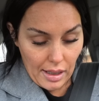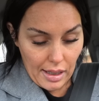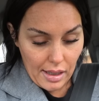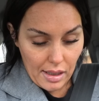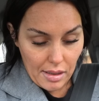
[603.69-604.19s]

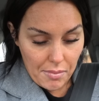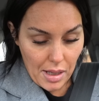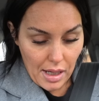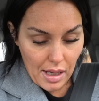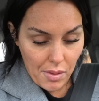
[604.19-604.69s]
On
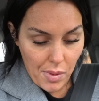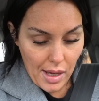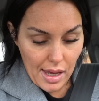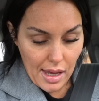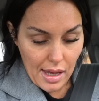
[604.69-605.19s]
my
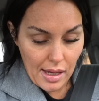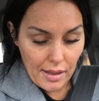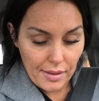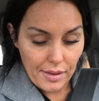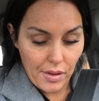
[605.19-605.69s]
way.
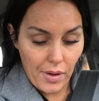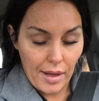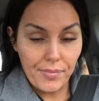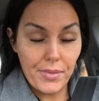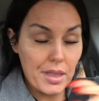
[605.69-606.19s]

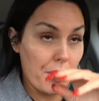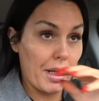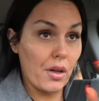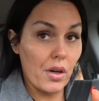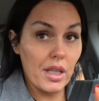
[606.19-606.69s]
Okay, so we're
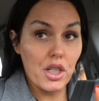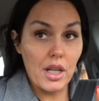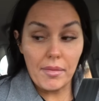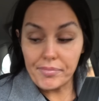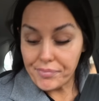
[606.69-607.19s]
gonna go to the
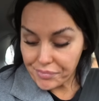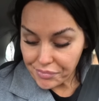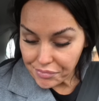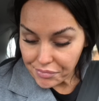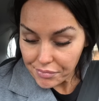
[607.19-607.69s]
gym.
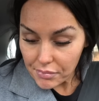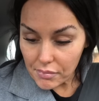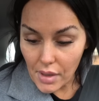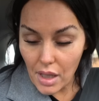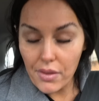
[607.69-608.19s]

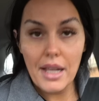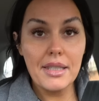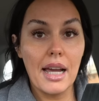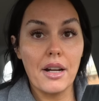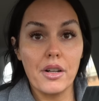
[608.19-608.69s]

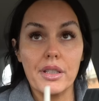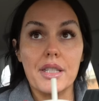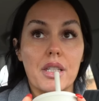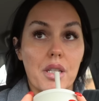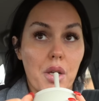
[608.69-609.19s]
That's on our
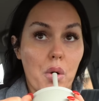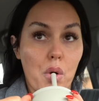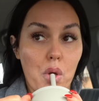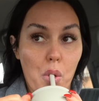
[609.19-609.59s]
list to do.